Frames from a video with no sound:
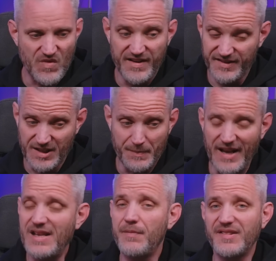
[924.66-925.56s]
It's a
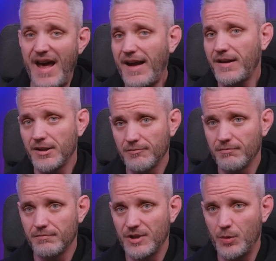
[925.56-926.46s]
competitive stack.
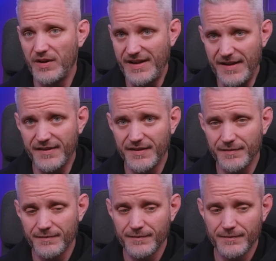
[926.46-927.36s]
It really is.
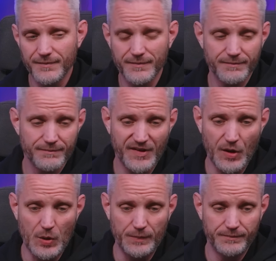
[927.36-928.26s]

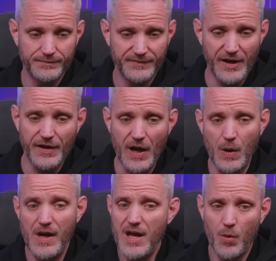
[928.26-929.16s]
So there you
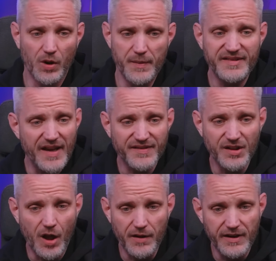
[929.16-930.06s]
go. We're gonna be
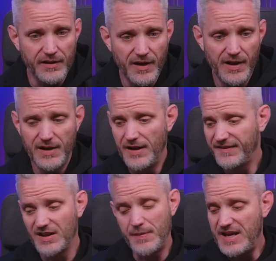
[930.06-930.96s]
testing all of it.
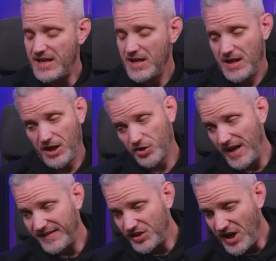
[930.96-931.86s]
It's gonna be a
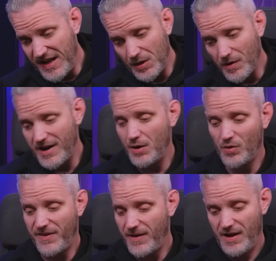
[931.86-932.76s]
crazy January
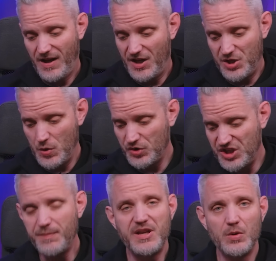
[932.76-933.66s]
with a new
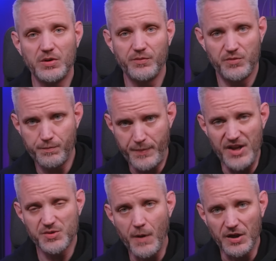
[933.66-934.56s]
GPU
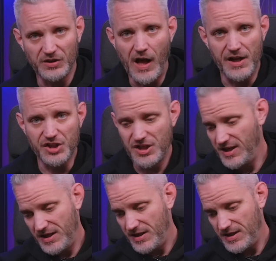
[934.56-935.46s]
benchmark launch
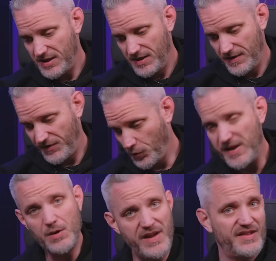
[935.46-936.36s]

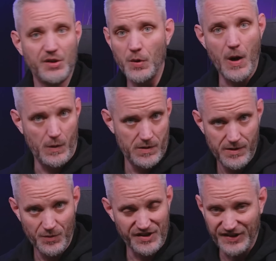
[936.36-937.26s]
3 weeks in a row,
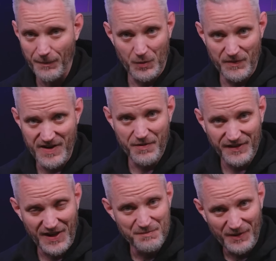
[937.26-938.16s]
which is something we've never
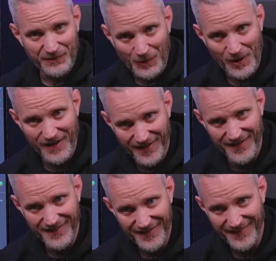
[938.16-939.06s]
done before.
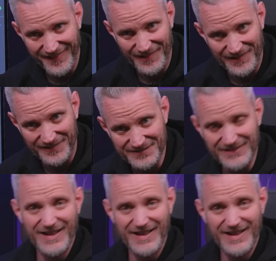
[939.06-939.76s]
So